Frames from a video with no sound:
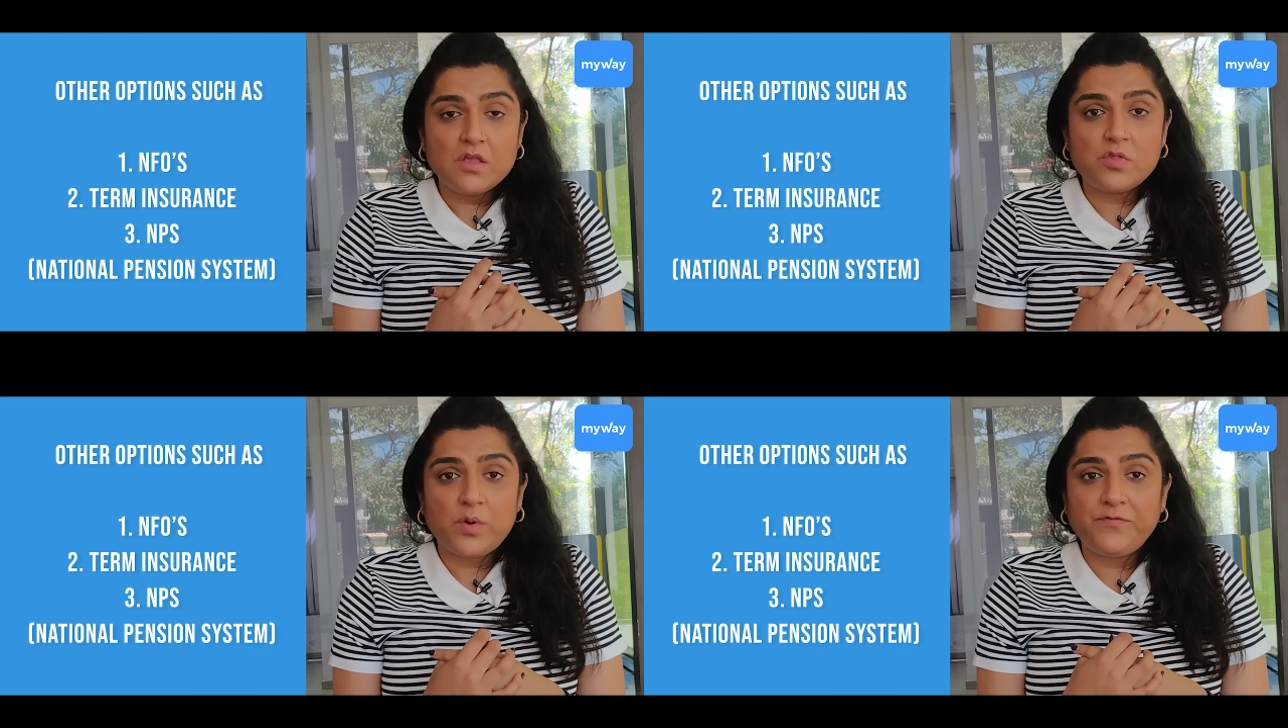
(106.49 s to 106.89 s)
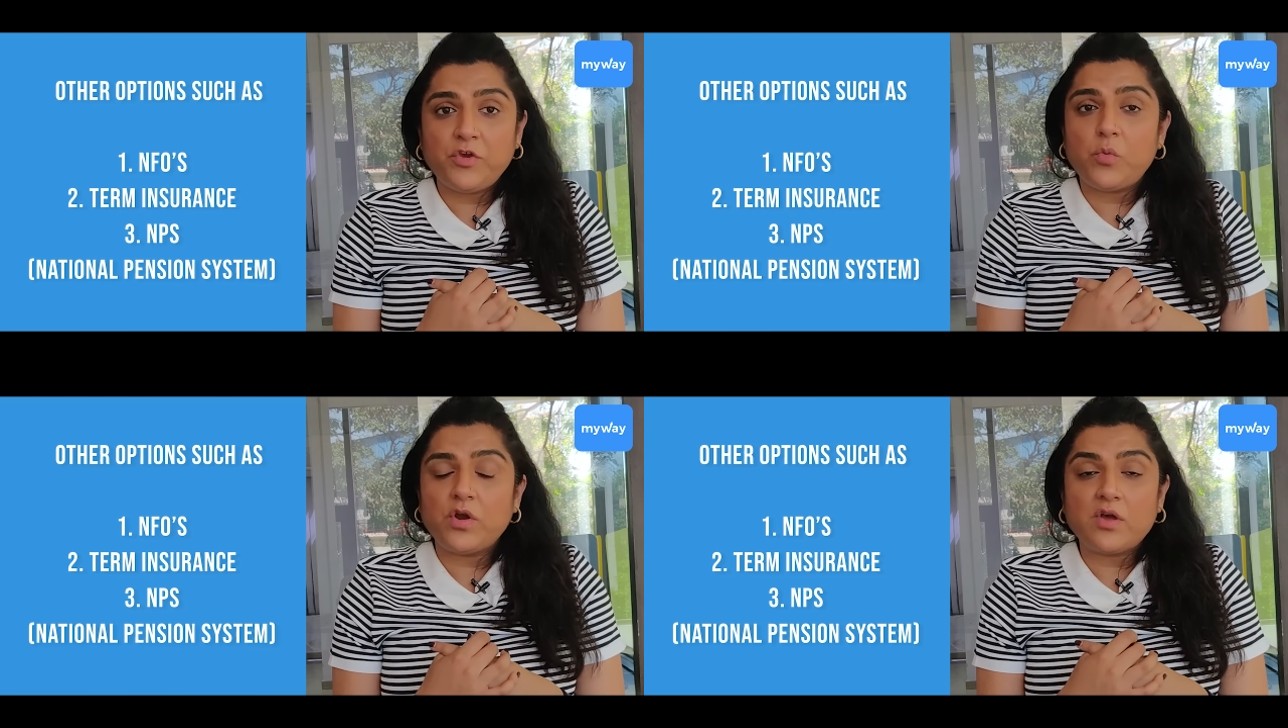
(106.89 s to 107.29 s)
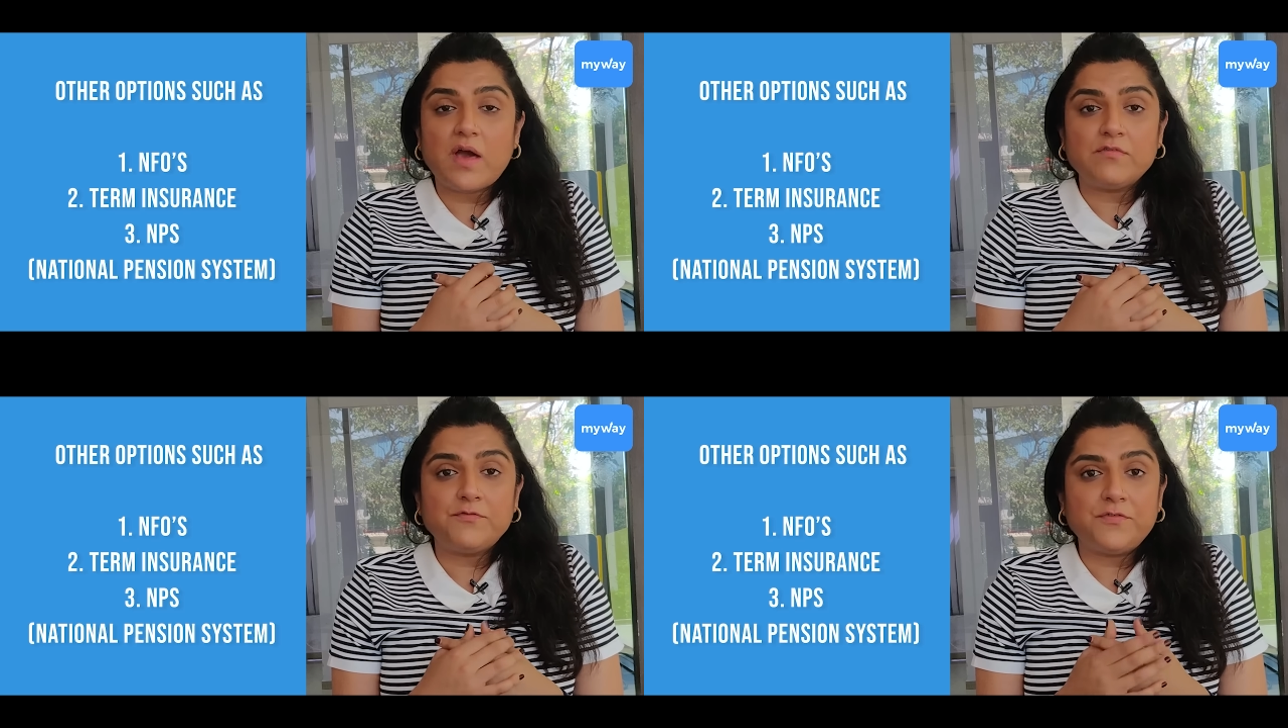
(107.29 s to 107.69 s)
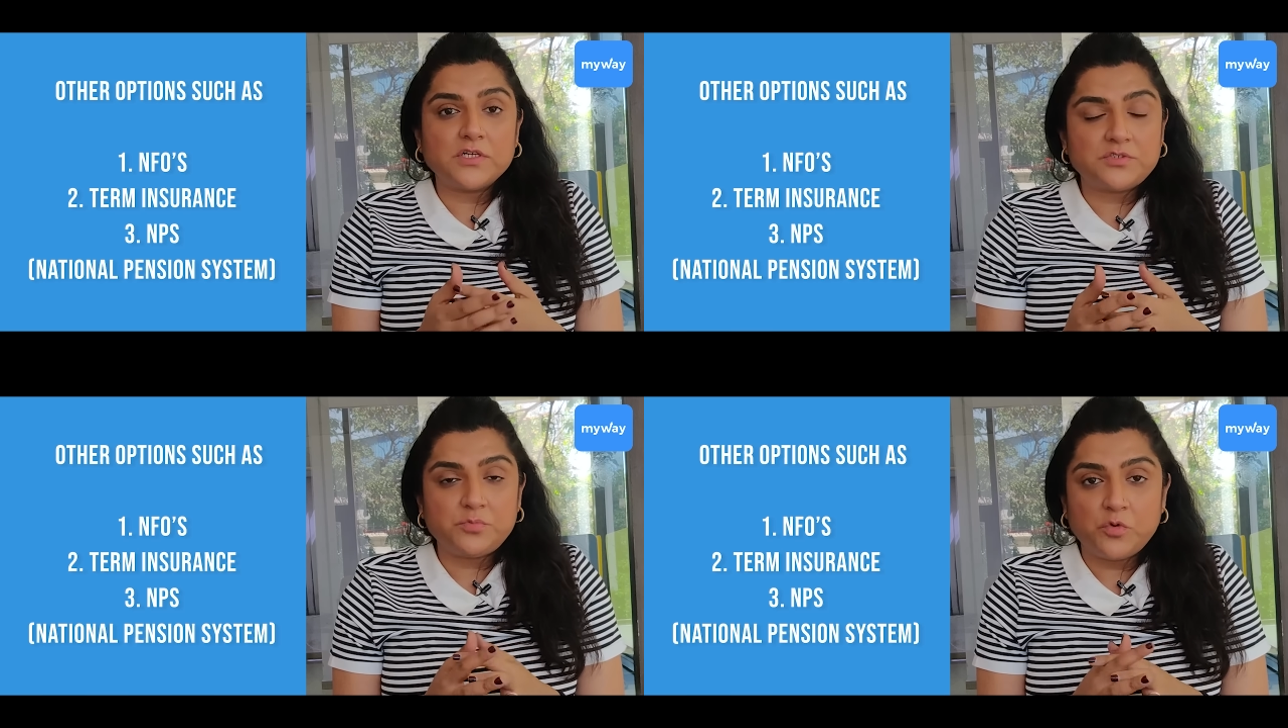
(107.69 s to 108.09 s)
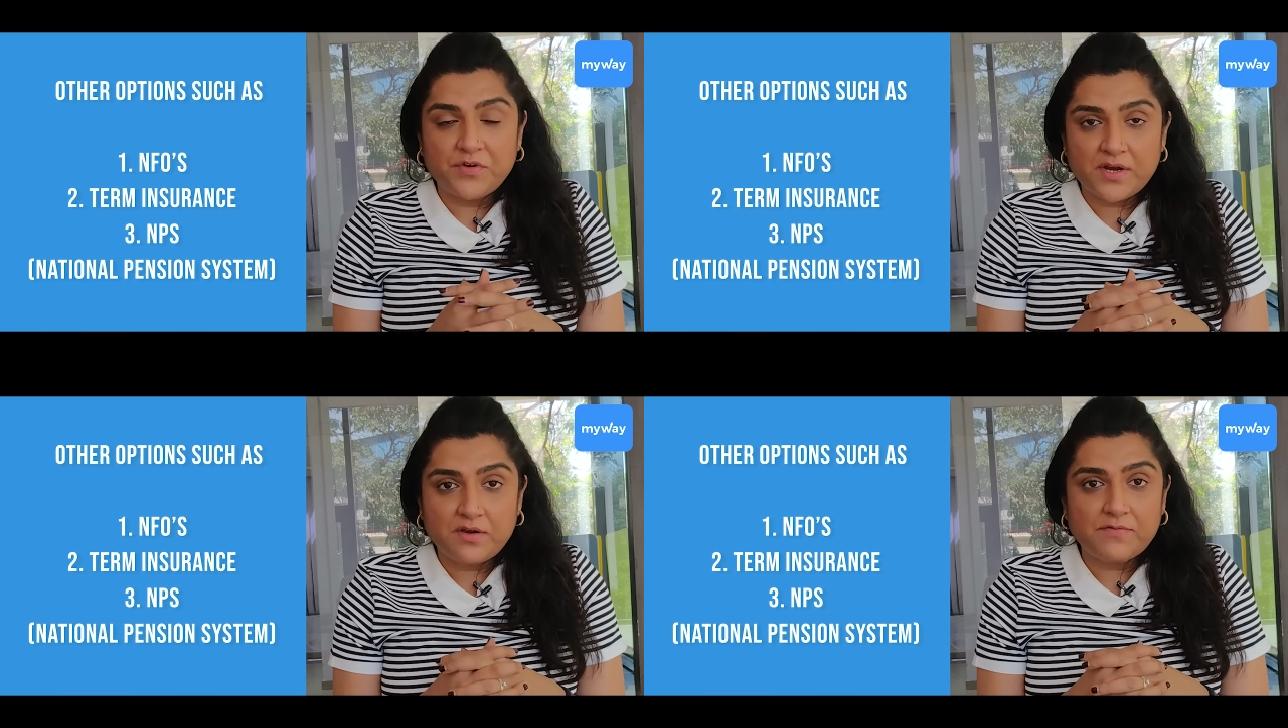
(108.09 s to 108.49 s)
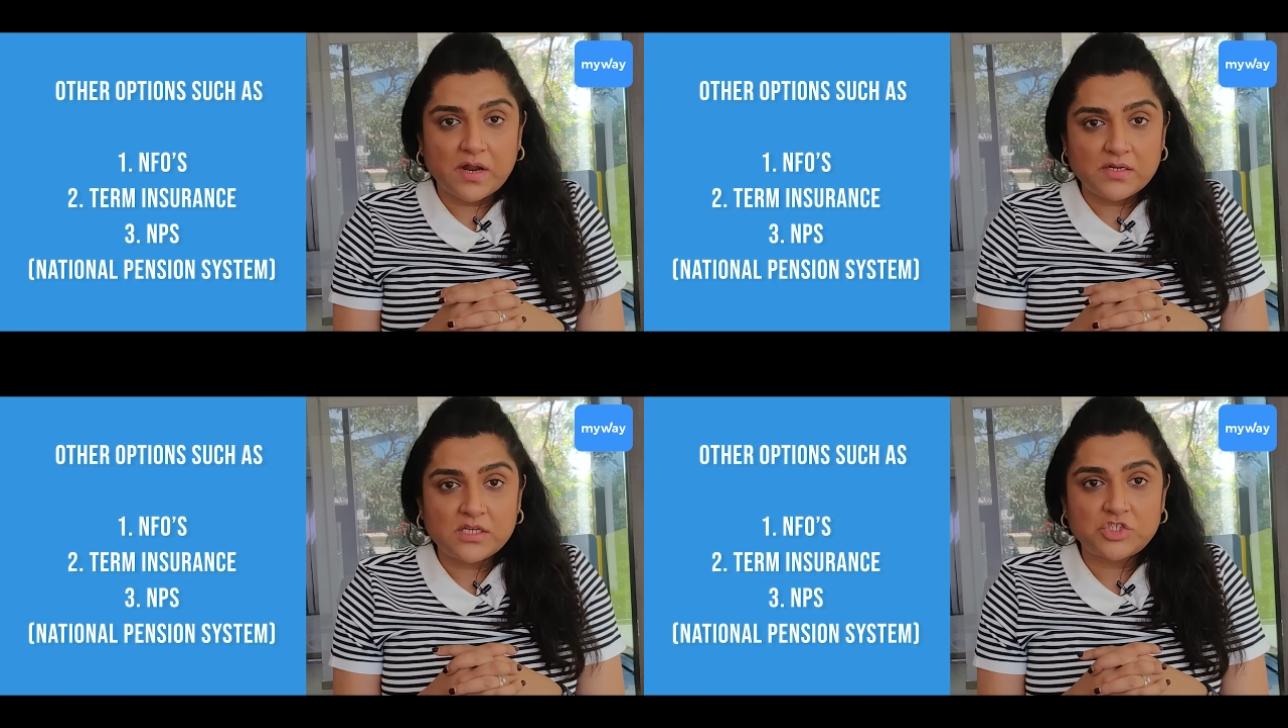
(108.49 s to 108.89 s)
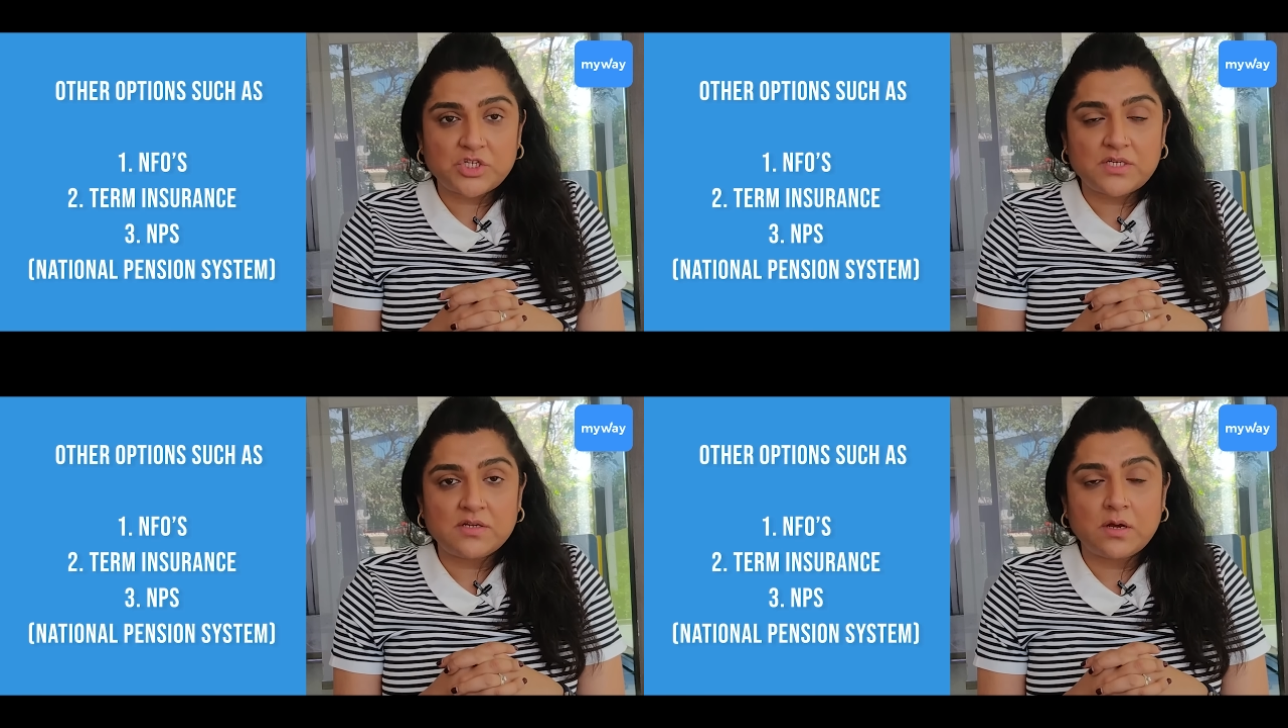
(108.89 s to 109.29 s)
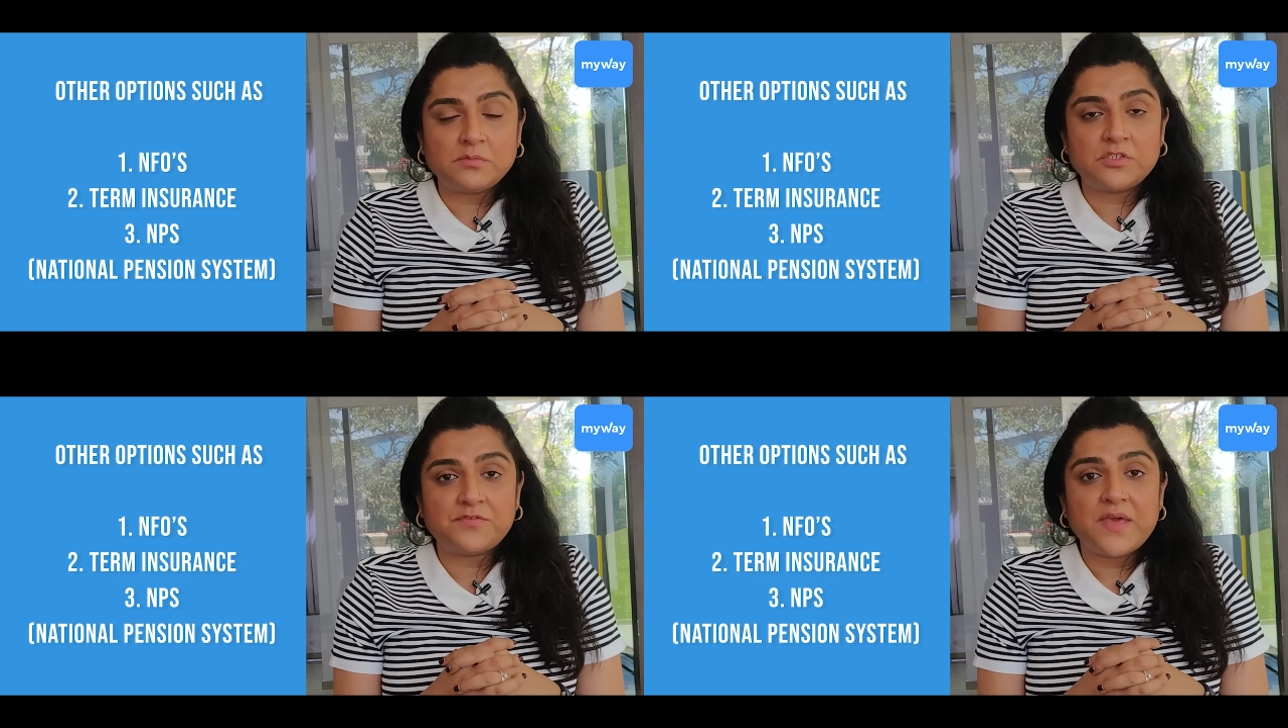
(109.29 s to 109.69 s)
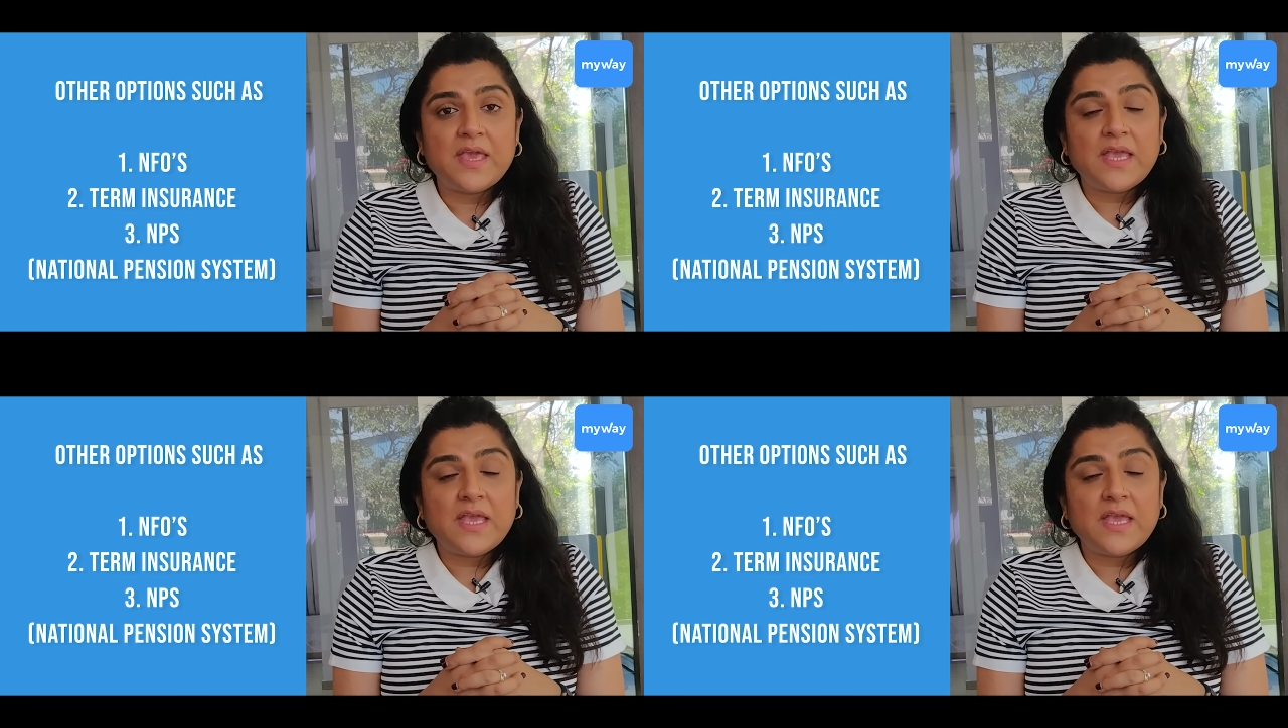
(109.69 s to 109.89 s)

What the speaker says: So if you want to have a first mover advantage in terms of